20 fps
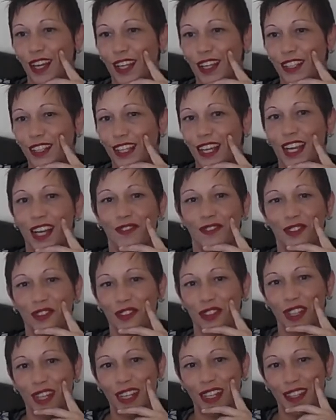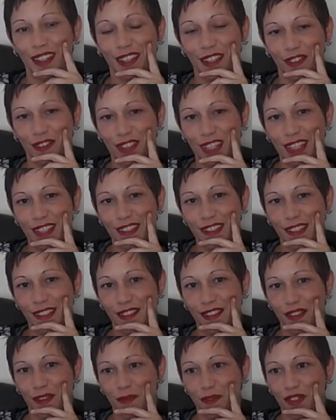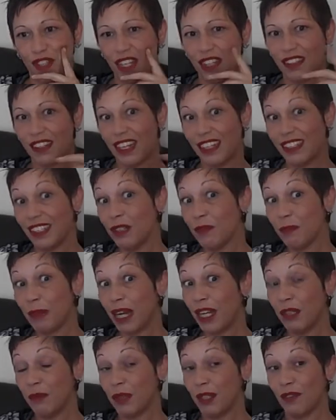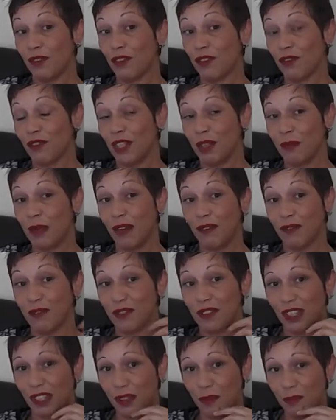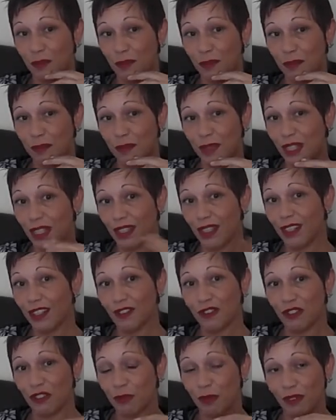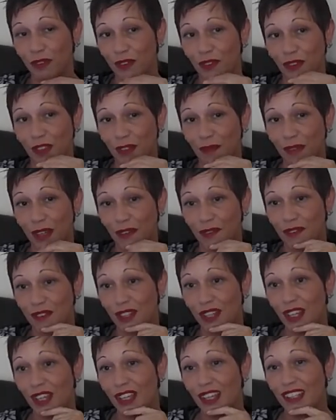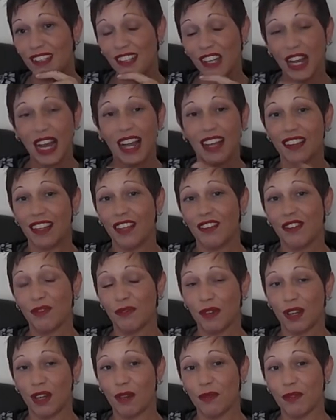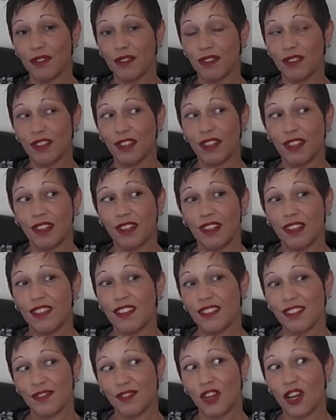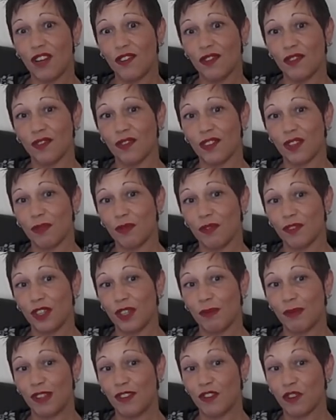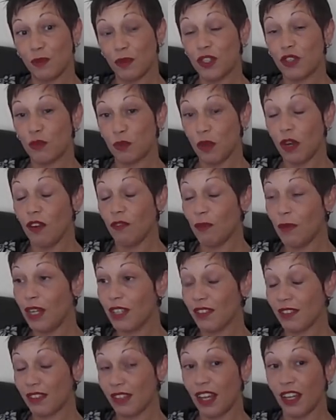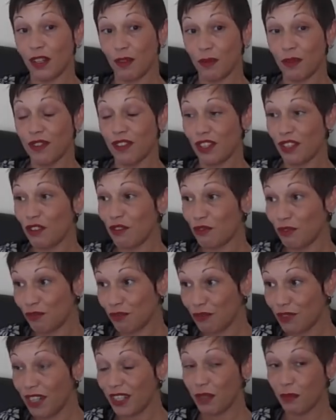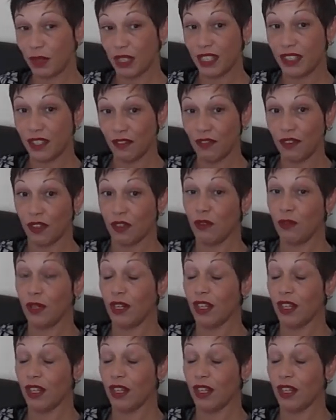they haven't got anything on their systems, yet they didn't pay me for 3 months. They completely ignored me for 3 months. So how they thought I was surviving for them 3 months, which I must say was incredibly difficult,